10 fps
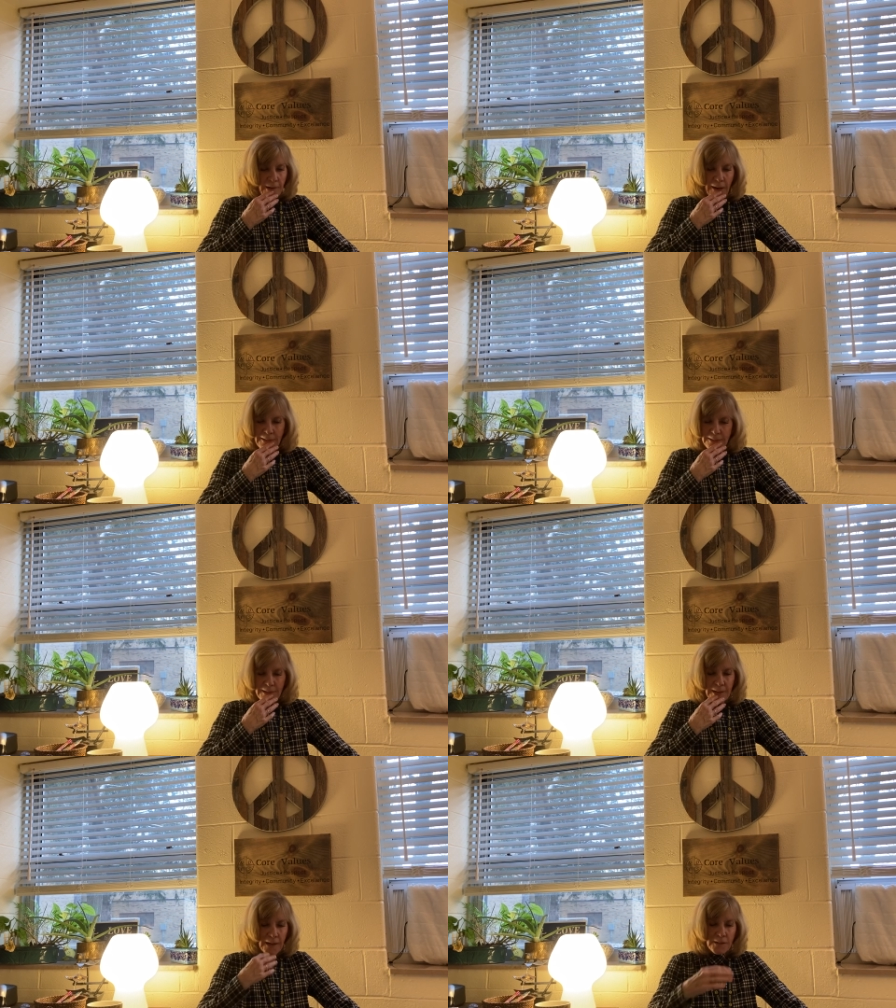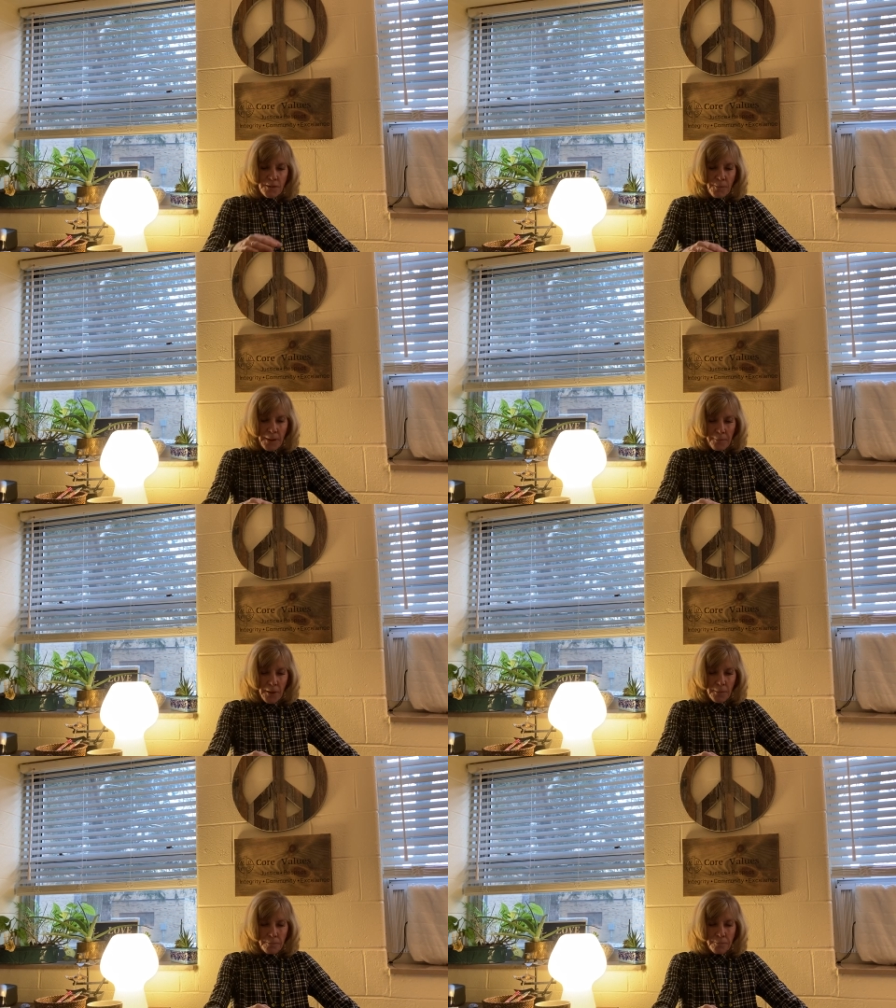I sink onto my
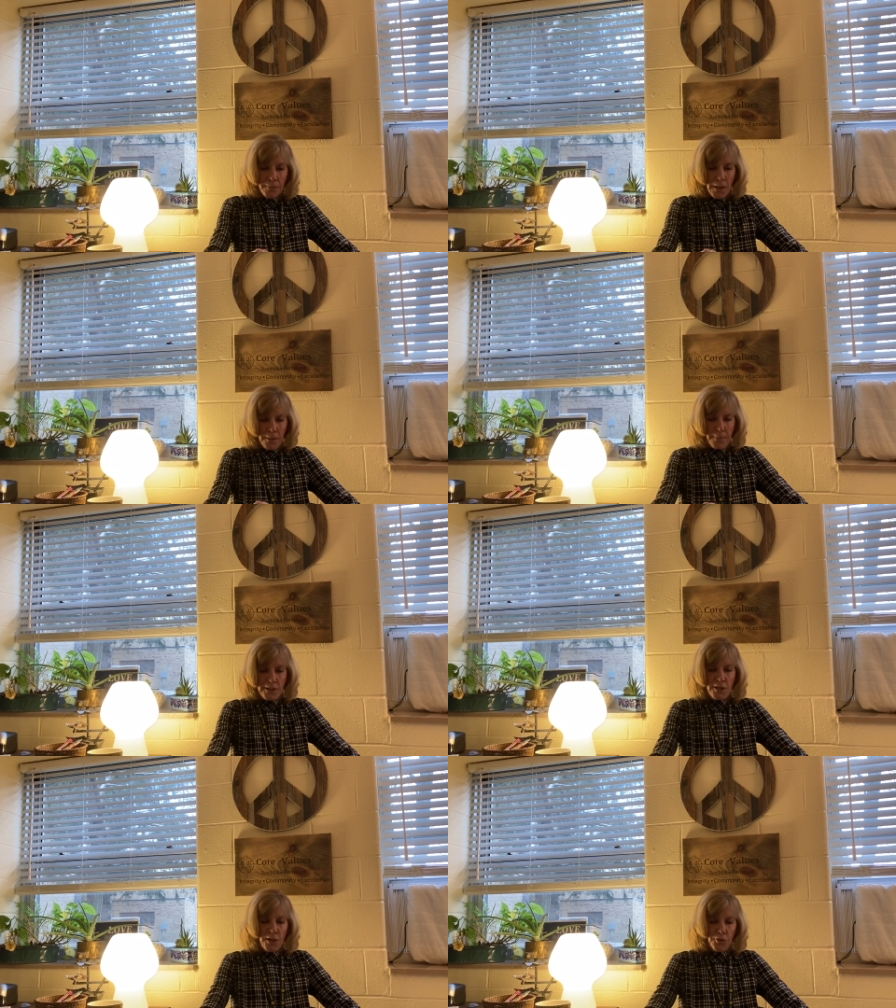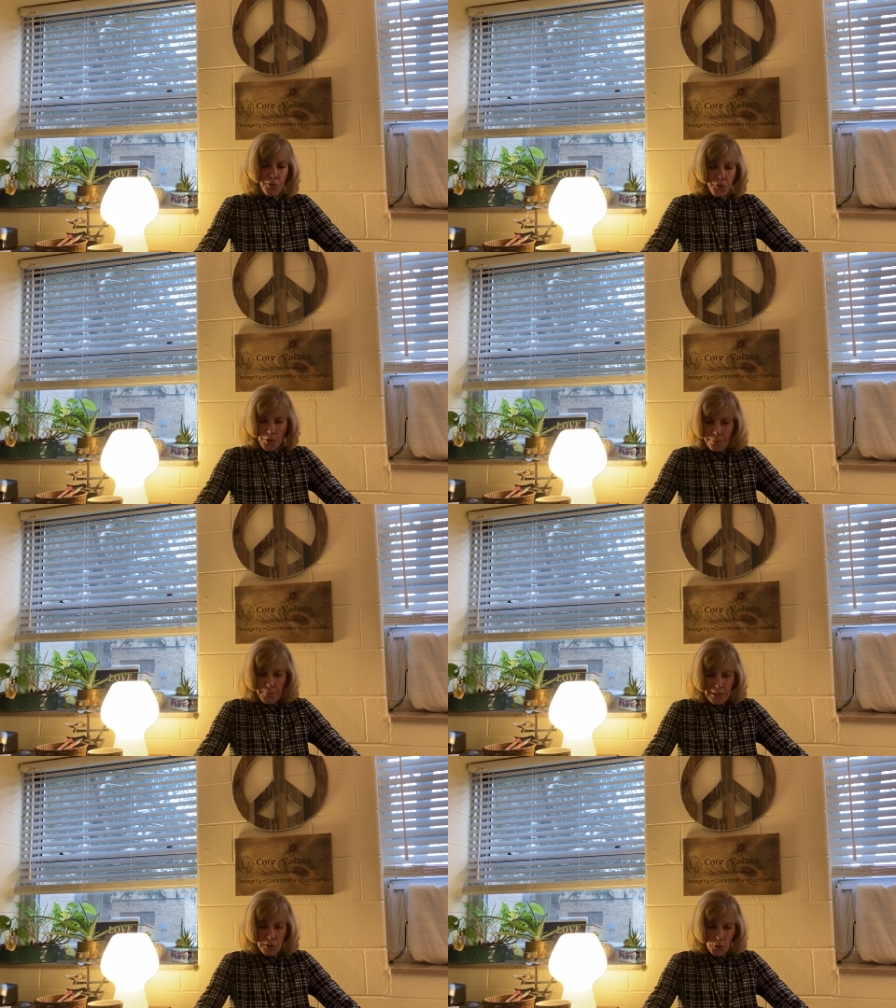bum, my tail
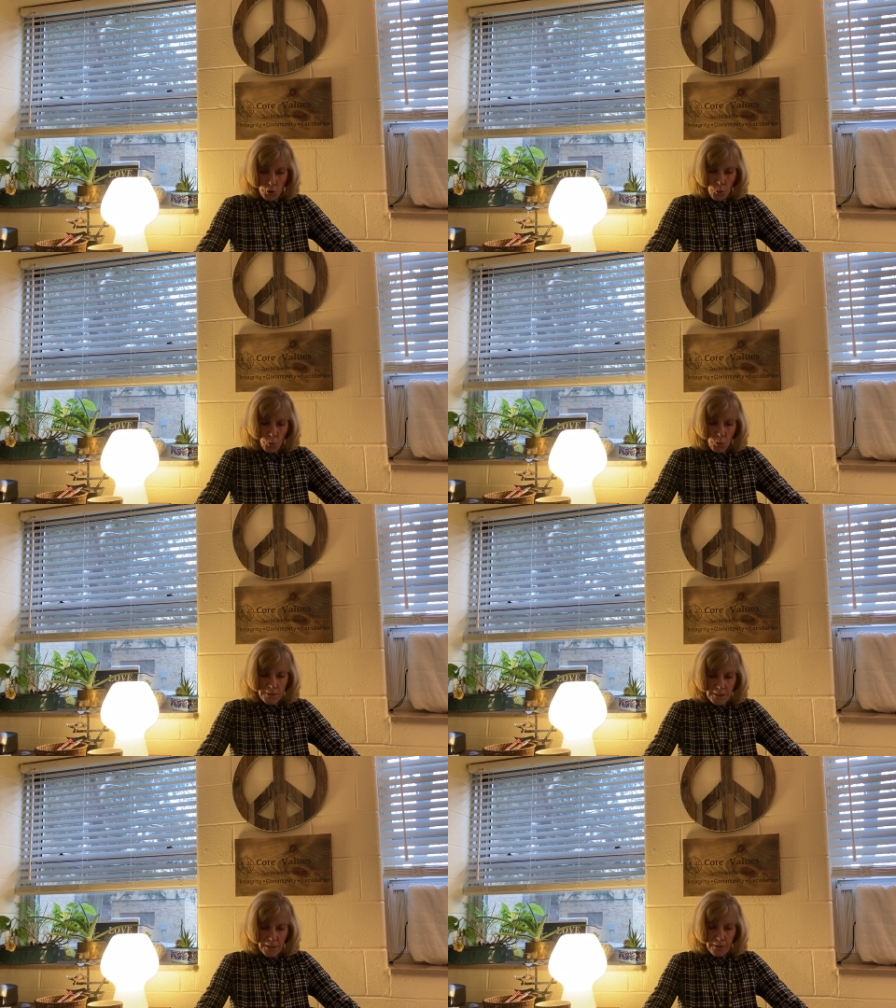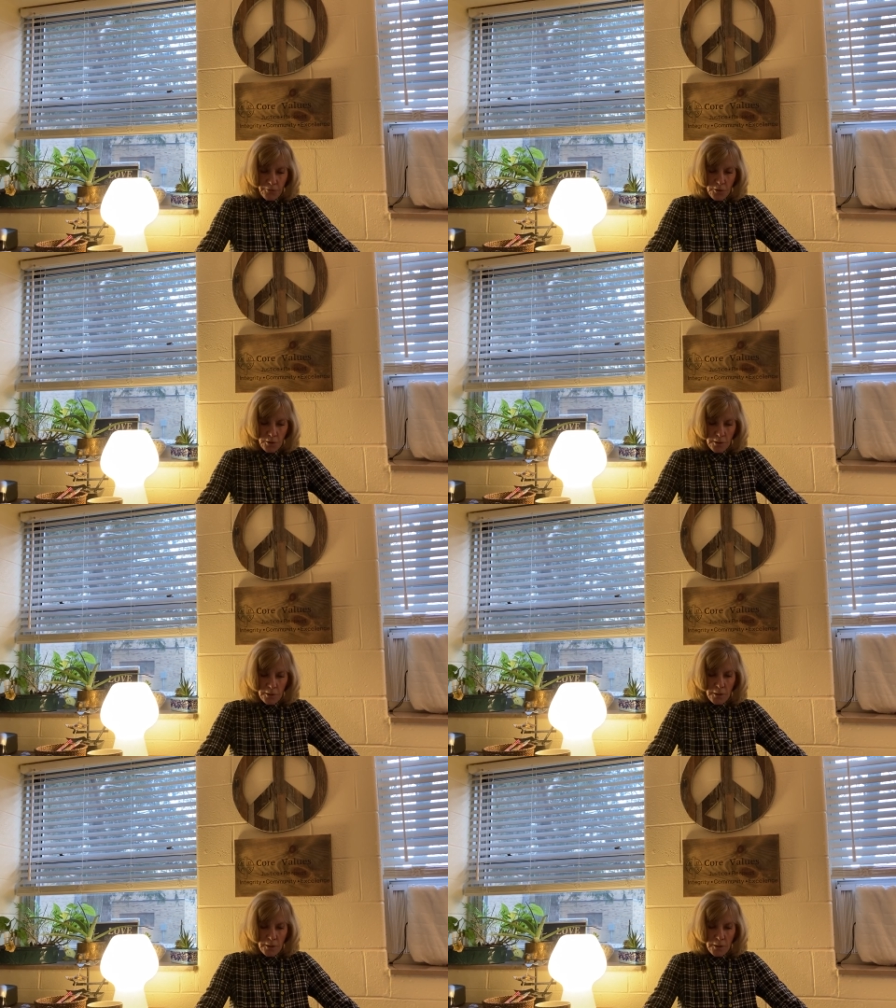thumping the cool, slick floor.